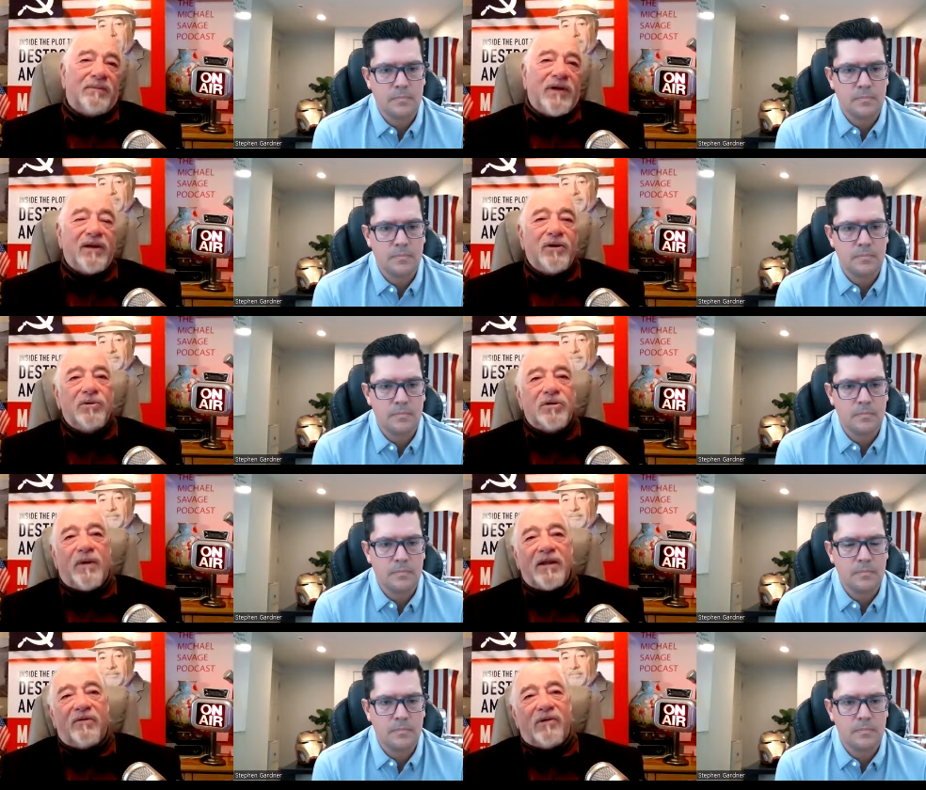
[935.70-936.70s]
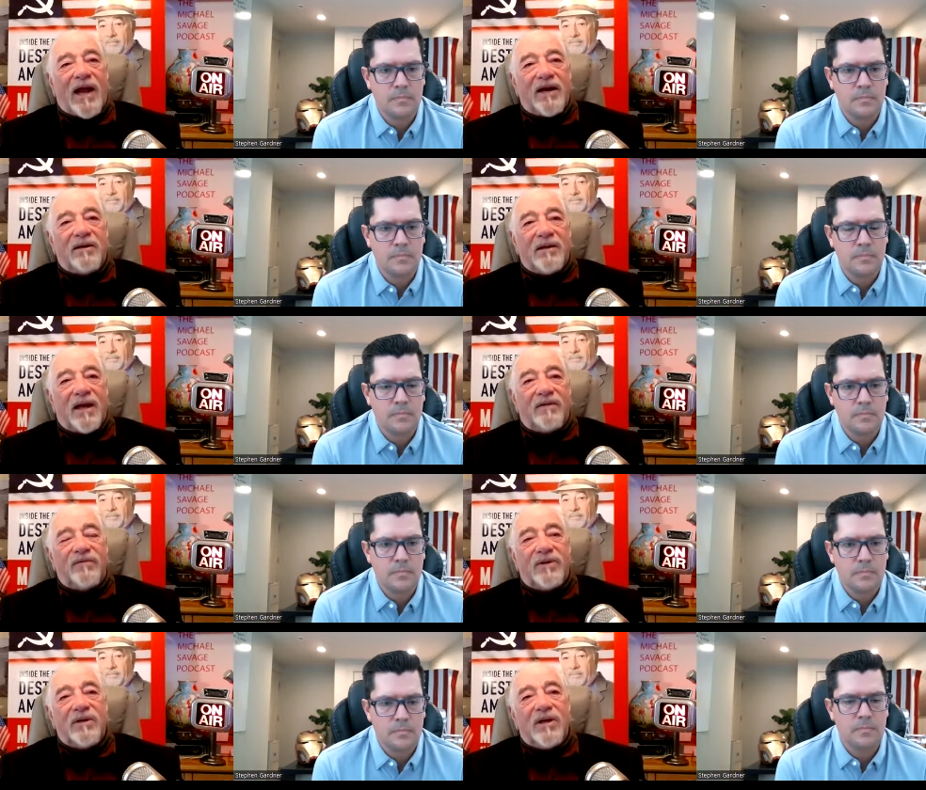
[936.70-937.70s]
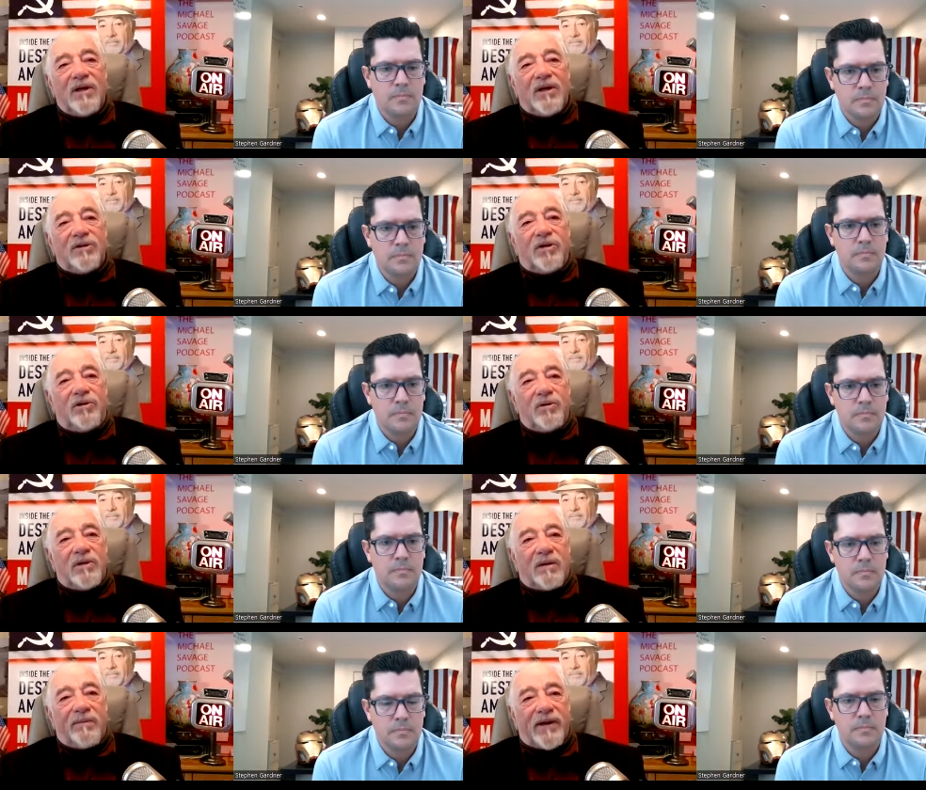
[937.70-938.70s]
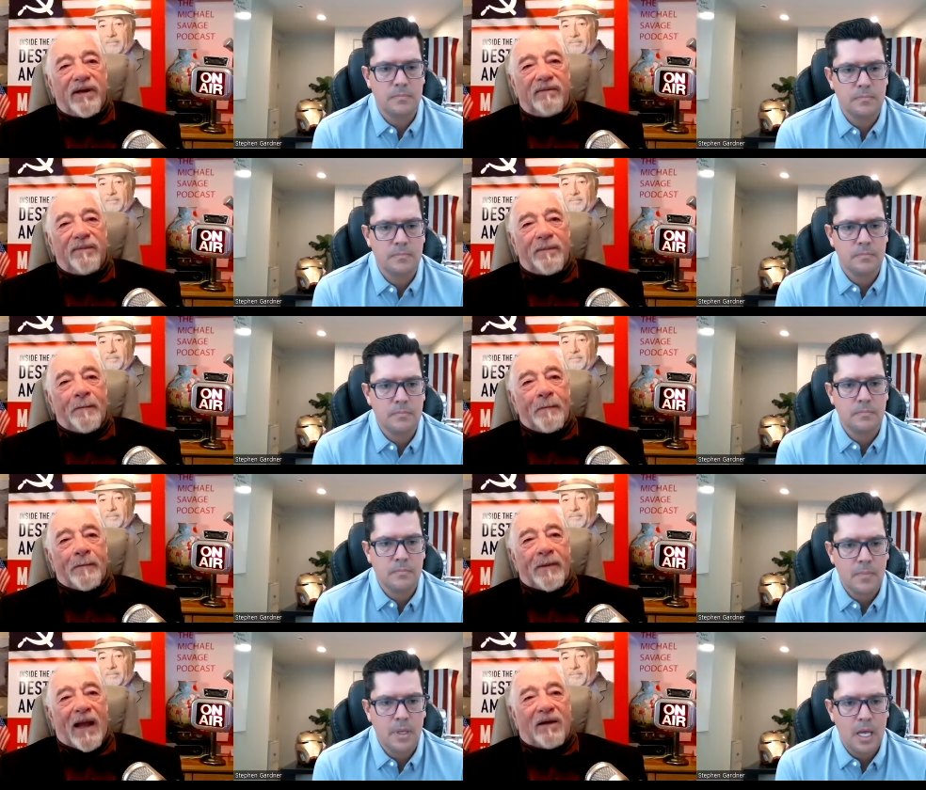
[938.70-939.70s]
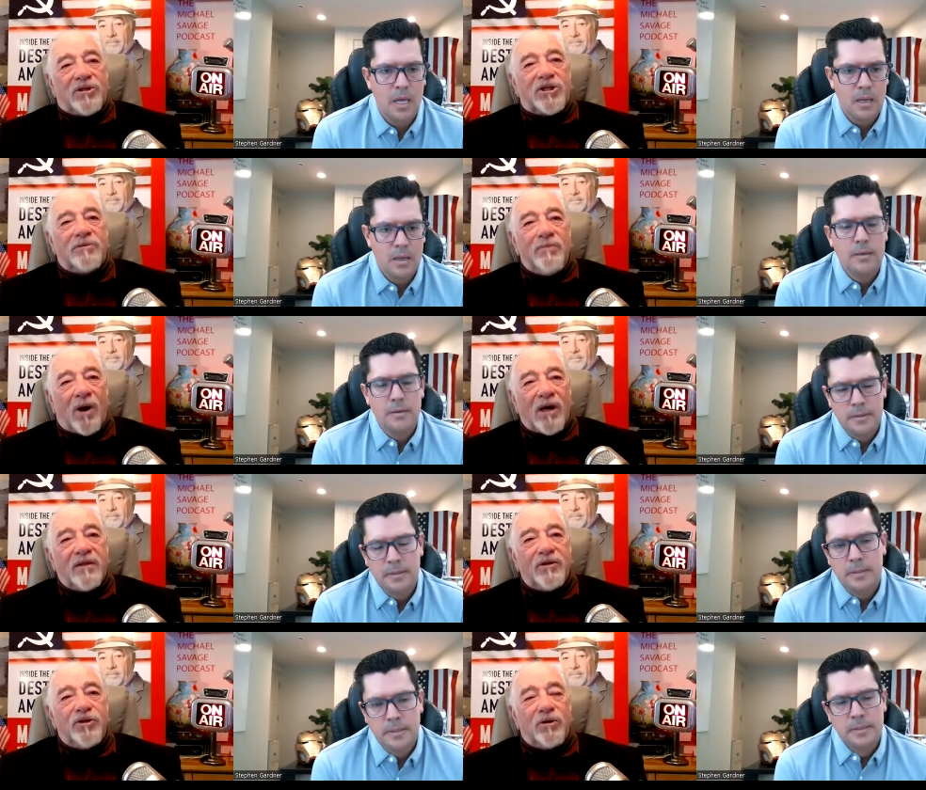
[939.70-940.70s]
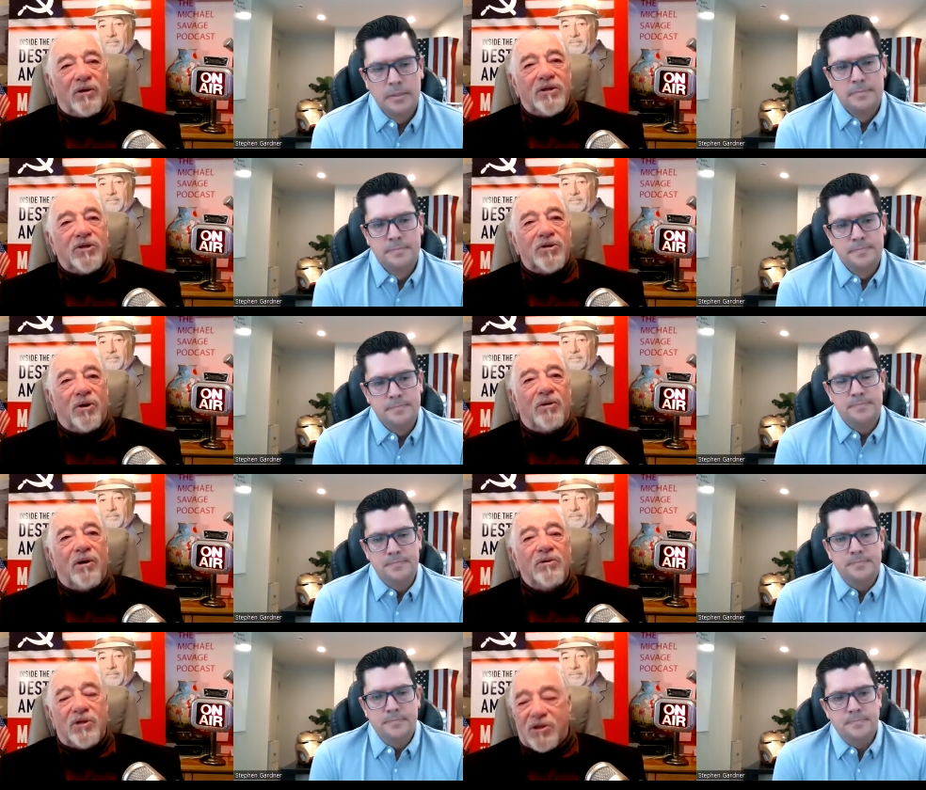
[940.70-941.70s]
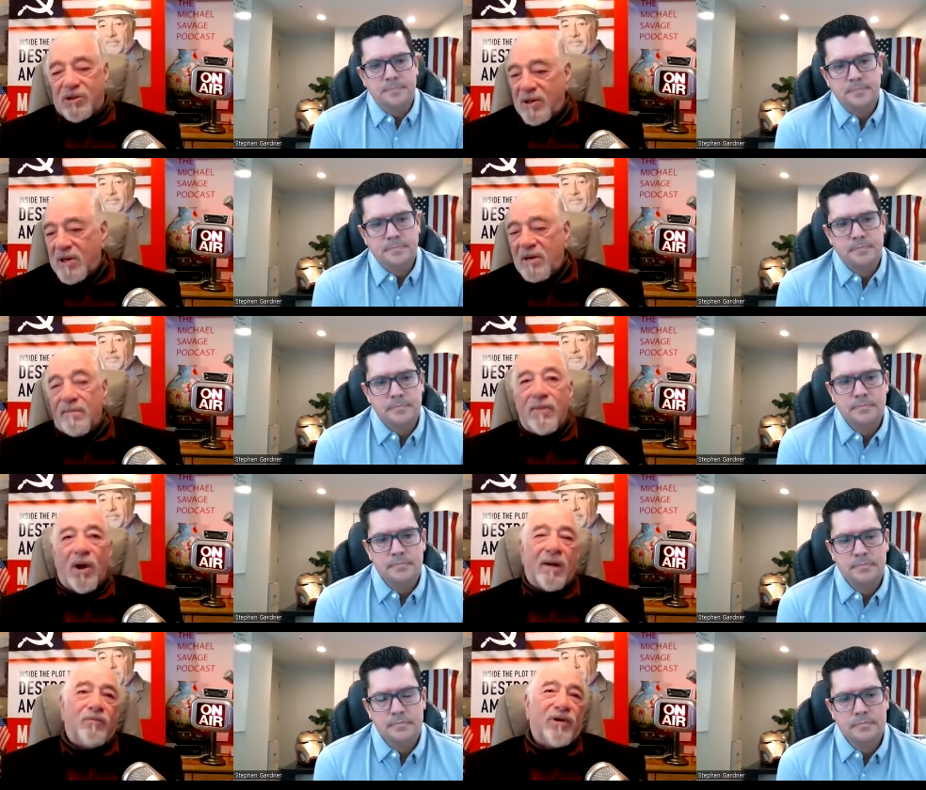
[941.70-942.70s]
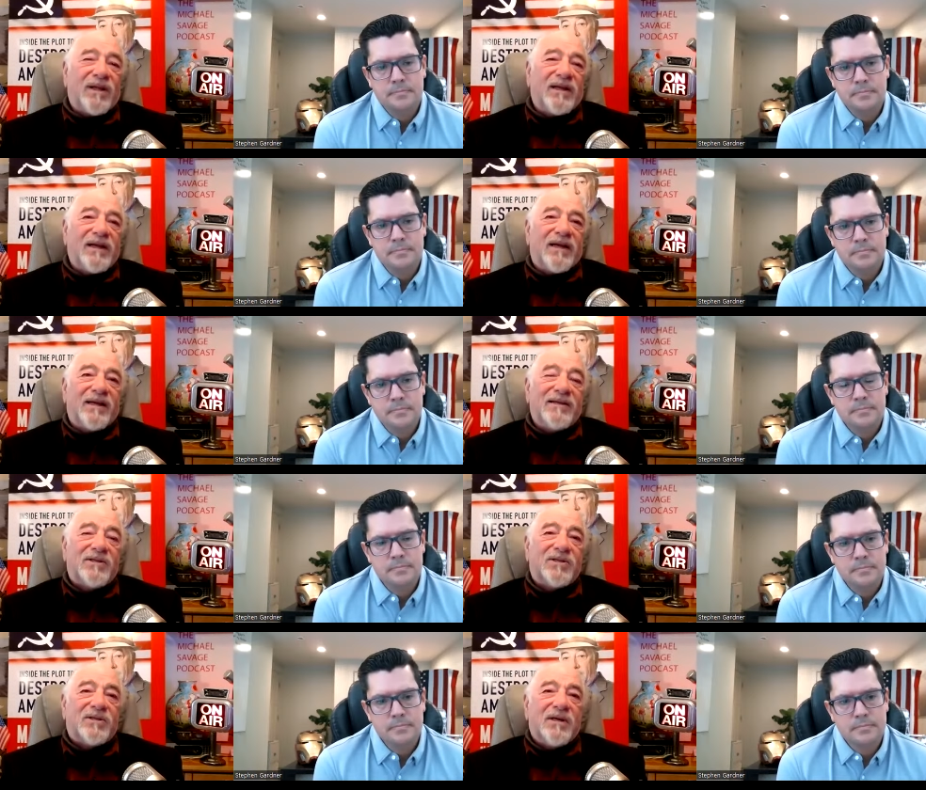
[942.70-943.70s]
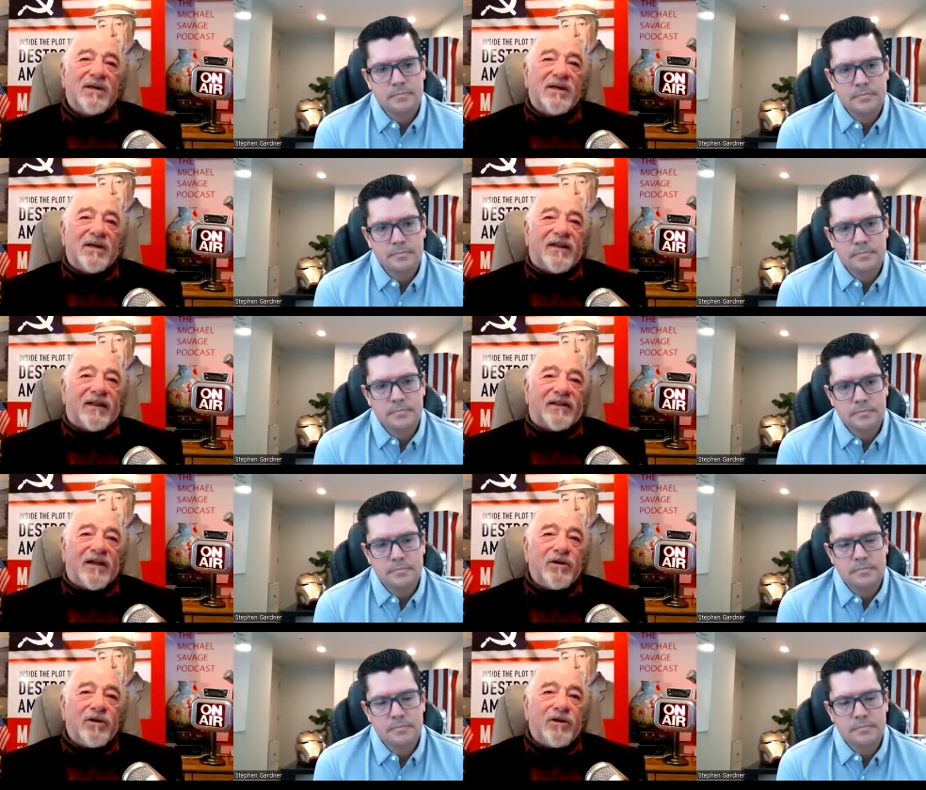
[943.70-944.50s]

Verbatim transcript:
Speaker 1: that are being used by the radical left to do their bidding? How smart the George Soros mob really is that they